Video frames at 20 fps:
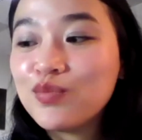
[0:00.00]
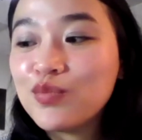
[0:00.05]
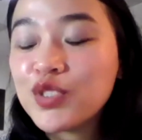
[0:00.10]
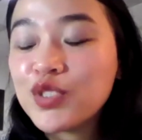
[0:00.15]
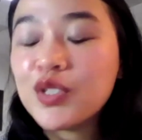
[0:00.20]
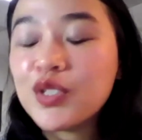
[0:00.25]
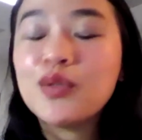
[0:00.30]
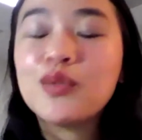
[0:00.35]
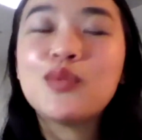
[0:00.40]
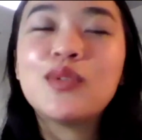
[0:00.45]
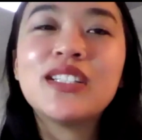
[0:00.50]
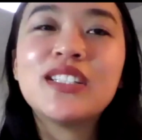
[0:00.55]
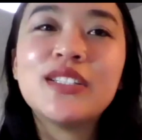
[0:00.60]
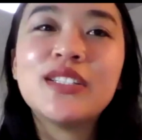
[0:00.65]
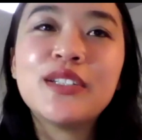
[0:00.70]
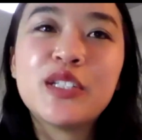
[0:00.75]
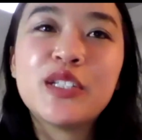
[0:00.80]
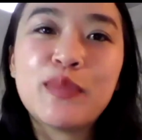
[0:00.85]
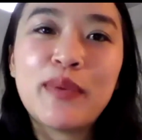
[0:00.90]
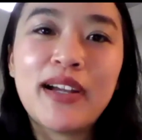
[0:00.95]
so what
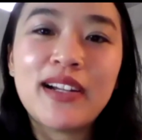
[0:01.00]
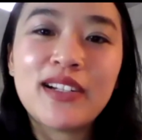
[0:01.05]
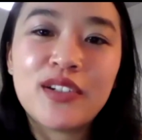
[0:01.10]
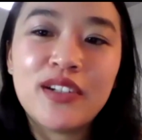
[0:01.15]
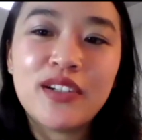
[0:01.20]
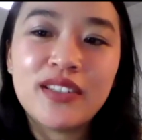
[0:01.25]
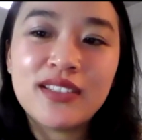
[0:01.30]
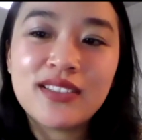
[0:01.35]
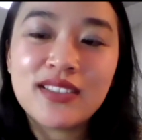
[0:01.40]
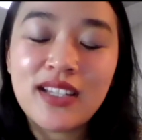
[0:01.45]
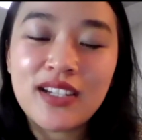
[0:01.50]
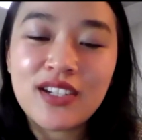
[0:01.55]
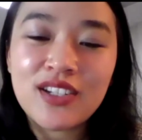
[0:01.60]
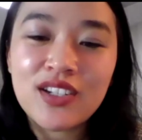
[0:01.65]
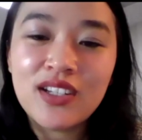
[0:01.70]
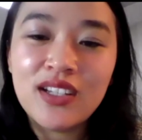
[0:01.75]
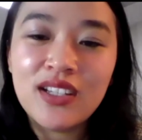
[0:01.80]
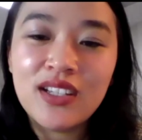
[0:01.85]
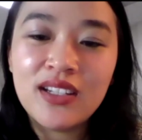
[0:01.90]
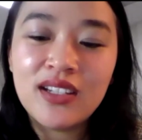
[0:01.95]
to expect during the
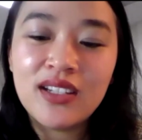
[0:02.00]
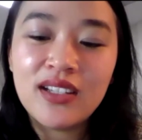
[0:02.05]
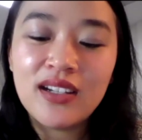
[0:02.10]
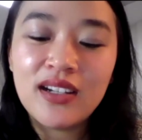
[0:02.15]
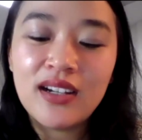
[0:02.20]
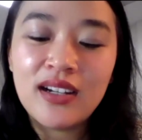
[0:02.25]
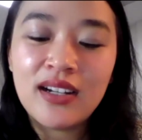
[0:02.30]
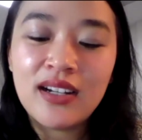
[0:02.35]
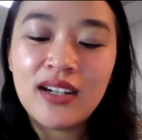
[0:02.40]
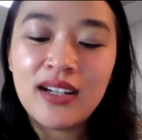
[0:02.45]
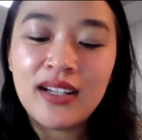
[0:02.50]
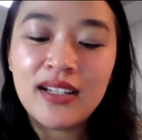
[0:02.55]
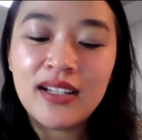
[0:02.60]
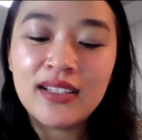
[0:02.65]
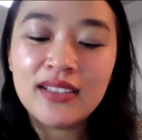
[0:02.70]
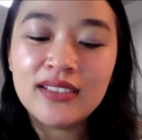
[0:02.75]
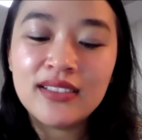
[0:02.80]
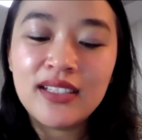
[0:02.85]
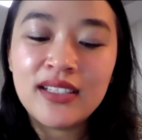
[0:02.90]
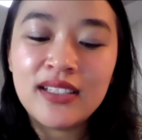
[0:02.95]
session,
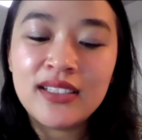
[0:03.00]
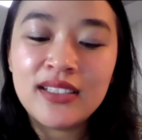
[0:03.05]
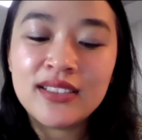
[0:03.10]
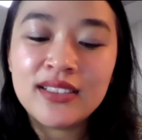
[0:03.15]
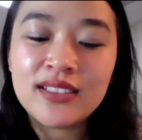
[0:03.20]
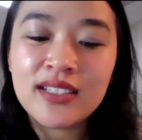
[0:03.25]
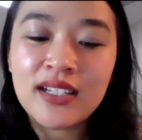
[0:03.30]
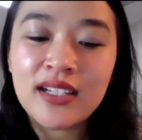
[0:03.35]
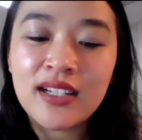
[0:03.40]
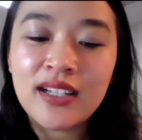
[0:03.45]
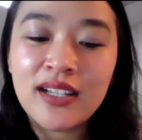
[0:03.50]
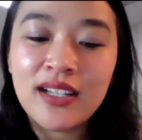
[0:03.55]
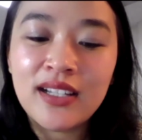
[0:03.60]
is,